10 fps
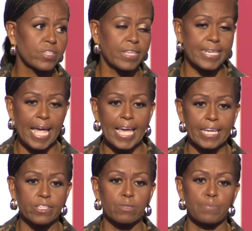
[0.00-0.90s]
to the
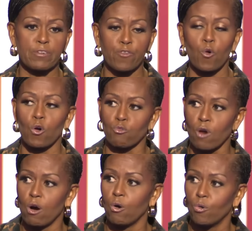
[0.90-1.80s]
days before
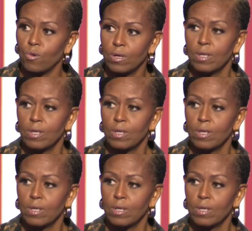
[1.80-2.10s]
Roe